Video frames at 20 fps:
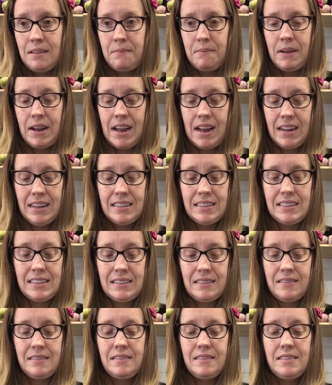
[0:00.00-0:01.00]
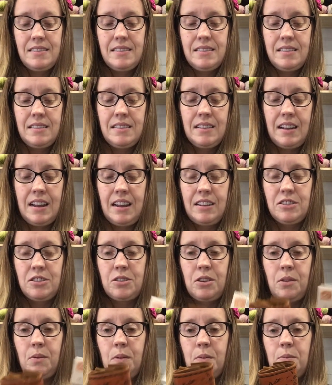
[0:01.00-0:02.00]
box. I'll show
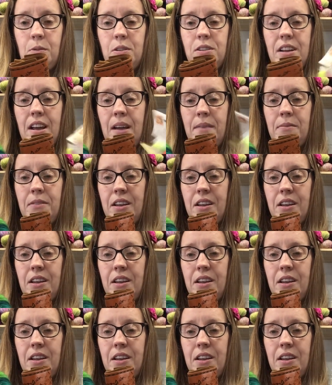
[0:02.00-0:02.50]
you one more time.